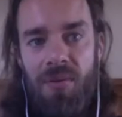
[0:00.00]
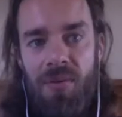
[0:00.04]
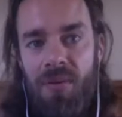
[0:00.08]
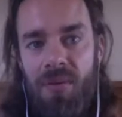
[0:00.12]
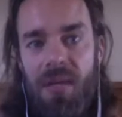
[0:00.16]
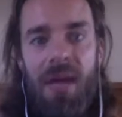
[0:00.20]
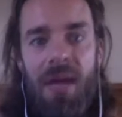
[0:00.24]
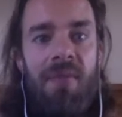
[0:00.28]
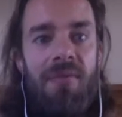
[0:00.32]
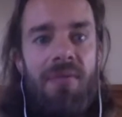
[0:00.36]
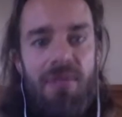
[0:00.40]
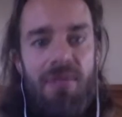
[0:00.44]

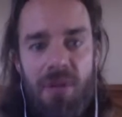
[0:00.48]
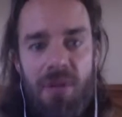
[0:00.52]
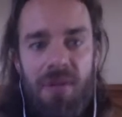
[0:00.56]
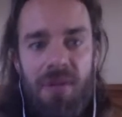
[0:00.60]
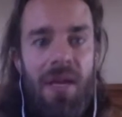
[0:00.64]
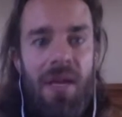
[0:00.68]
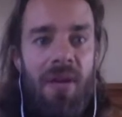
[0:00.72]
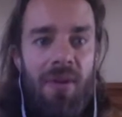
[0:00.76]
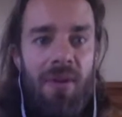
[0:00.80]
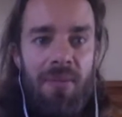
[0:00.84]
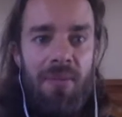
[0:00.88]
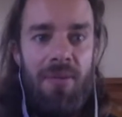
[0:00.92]
turn that
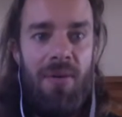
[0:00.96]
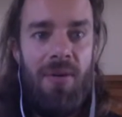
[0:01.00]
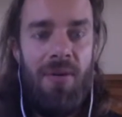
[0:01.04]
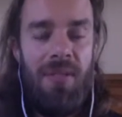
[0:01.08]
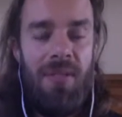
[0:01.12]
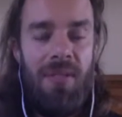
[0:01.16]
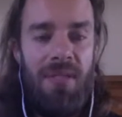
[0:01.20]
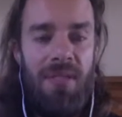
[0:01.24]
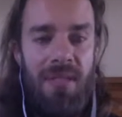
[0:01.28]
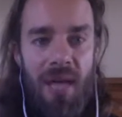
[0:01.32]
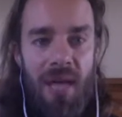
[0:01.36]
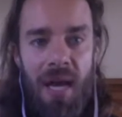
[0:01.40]
crypto into
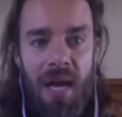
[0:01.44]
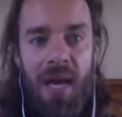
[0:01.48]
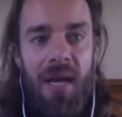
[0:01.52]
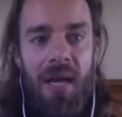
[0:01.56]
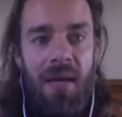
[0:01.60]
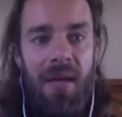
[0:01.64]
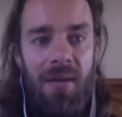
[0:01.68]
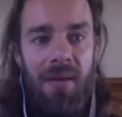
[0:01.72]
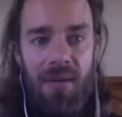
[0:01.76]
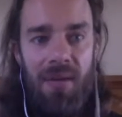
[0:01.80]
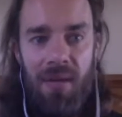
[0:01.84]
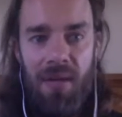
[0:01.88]
DAI,
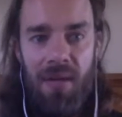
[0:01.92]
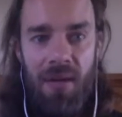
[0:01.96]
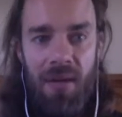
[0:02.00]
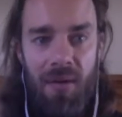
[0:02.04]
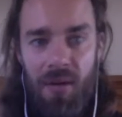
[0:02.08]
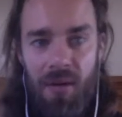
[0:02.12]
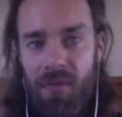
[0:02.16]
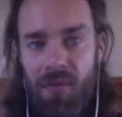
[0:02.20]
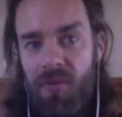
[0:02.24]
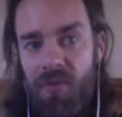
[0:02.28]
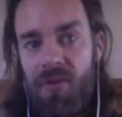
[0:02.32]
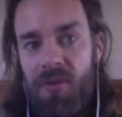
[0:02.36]

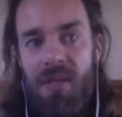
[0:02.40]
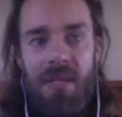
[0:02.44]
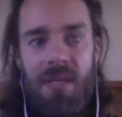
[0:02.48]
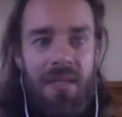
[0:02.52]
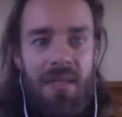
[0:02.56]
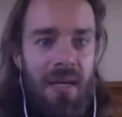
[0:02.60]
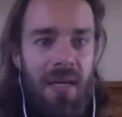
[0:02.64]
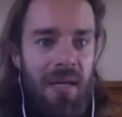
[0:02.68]
convert that DAI into